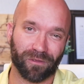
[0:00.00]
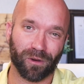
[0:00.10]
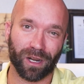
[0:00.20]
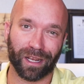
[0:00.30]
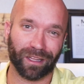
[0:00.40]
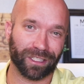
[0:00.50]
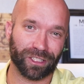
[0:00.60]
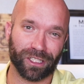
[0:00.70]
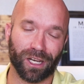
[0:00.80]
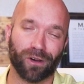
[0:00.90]
before I
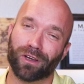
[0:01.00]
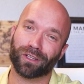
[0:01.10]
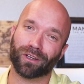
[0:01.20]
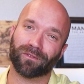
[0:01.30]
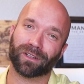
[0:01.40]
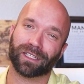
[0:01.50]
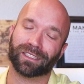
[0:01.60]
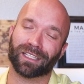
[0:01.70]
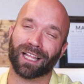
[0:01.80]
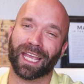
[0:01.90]
let you go, don't forget
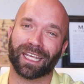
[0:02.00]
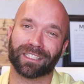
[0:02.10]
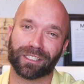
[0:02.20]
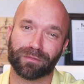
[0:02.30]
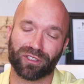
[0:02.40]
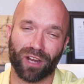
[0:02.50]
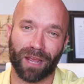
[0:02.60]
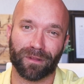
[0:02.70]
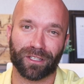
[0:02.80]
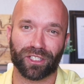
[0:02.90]
to like and
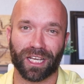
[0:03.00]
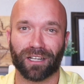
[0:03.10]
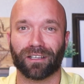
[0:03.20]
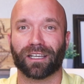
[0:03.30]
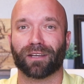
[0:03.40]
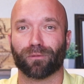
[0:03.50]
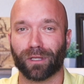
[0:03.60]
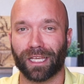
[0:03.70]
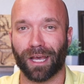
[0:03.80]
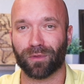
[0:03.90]
subscribe to the channel. It
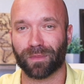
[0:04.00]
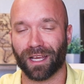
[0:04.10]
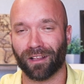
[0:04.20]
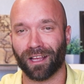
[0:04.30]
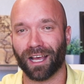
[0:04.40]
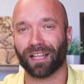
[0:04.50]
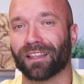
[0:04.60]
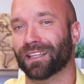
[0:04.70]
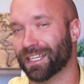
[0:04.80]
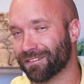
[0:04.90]
really helps me out a
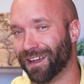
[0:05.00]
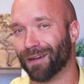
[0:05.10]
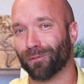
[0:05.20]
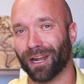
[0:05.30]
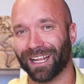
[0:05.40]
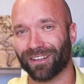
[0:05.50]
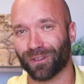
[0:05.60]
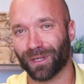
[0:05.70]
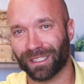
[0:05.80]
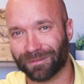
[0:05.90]
lot. Let's hop right into it.